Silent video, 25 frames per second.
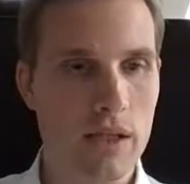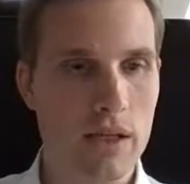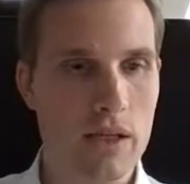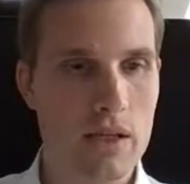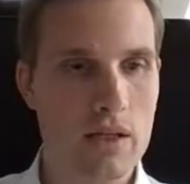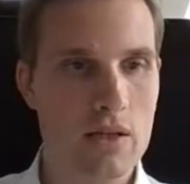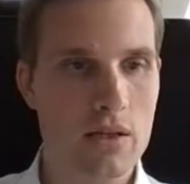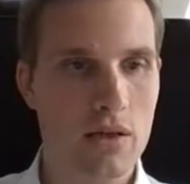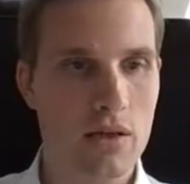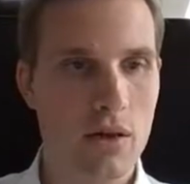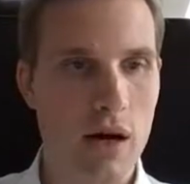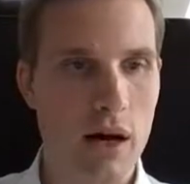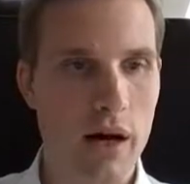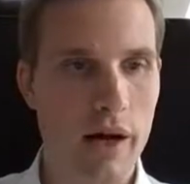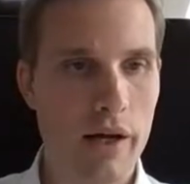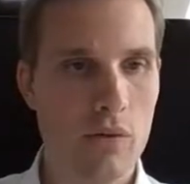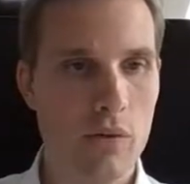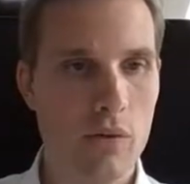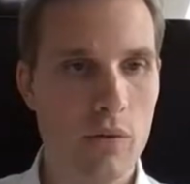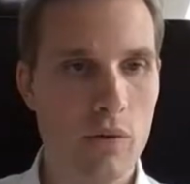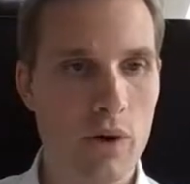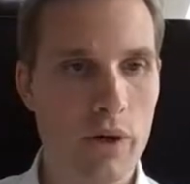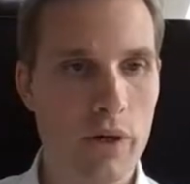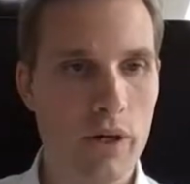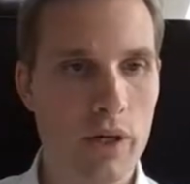So are you
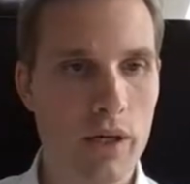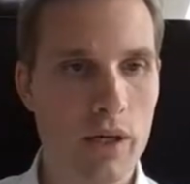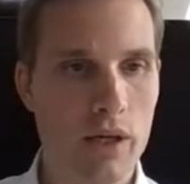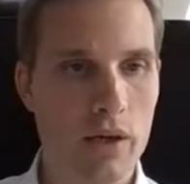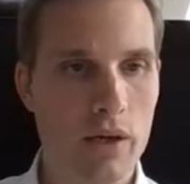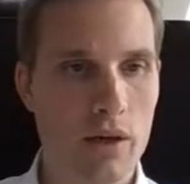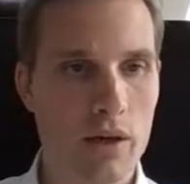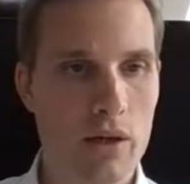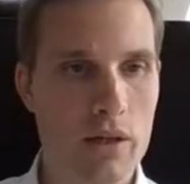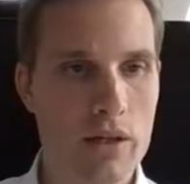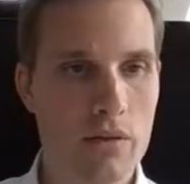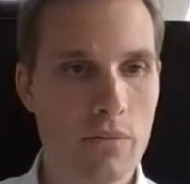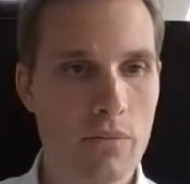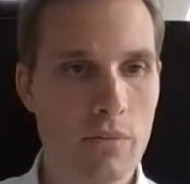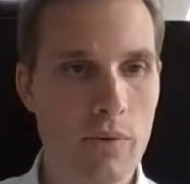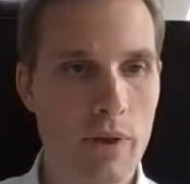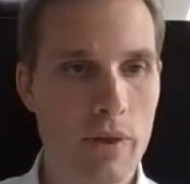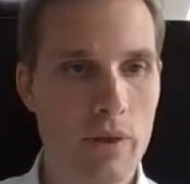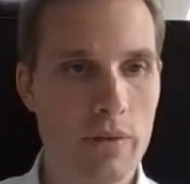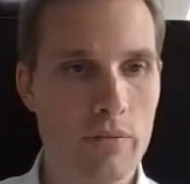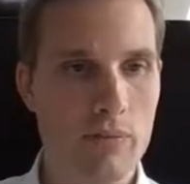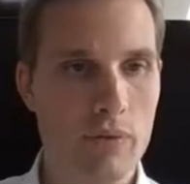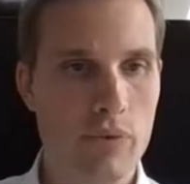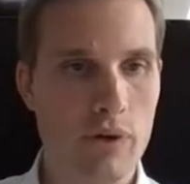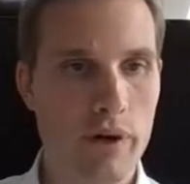working also
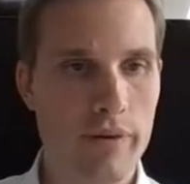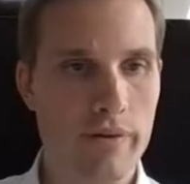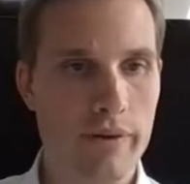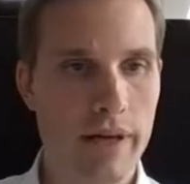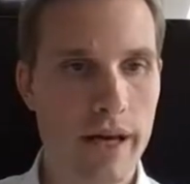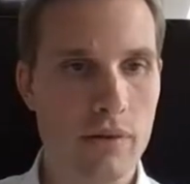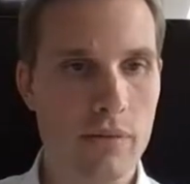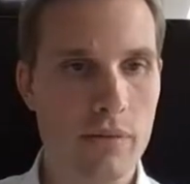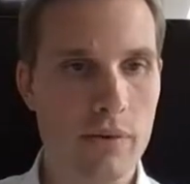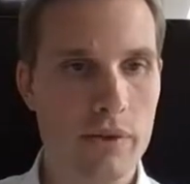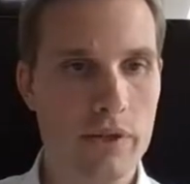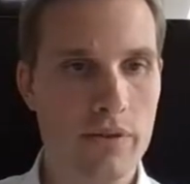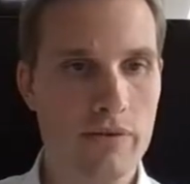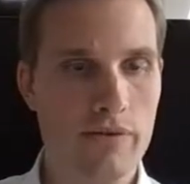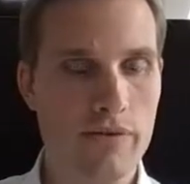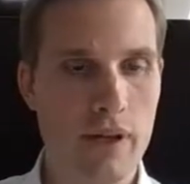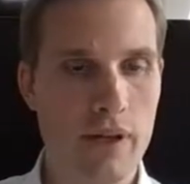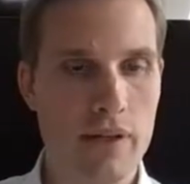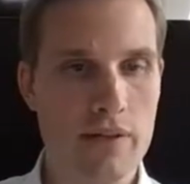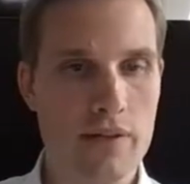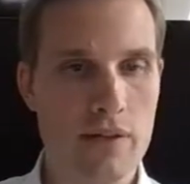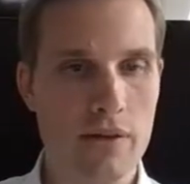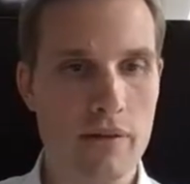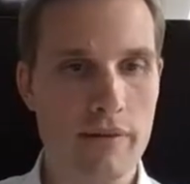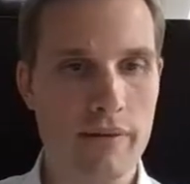with private equity
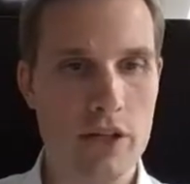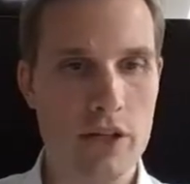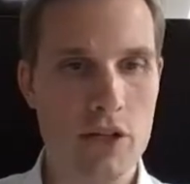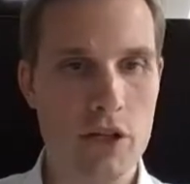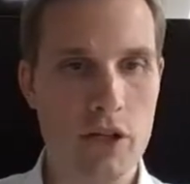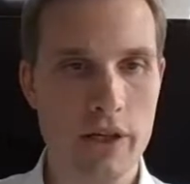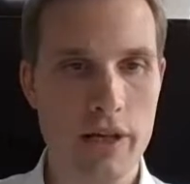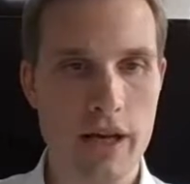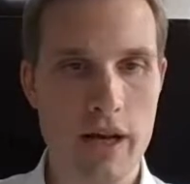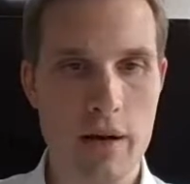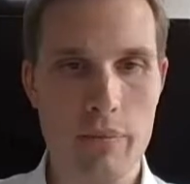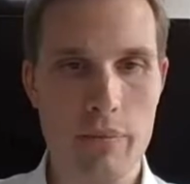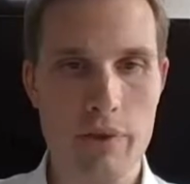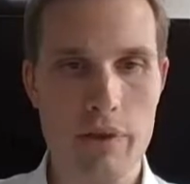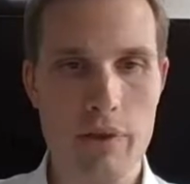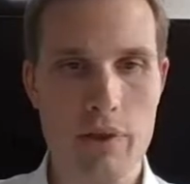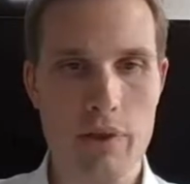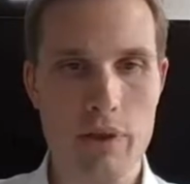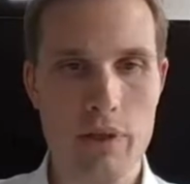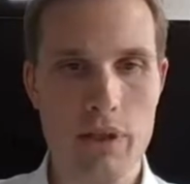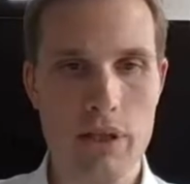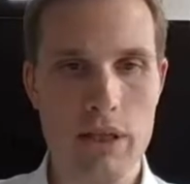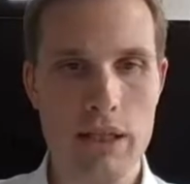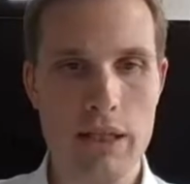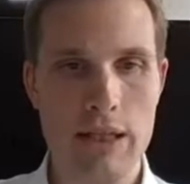funds or venture
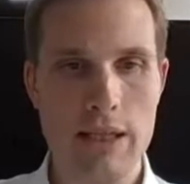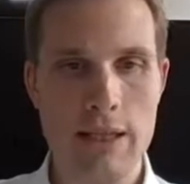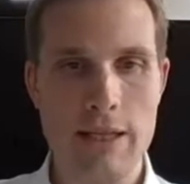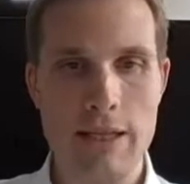capital?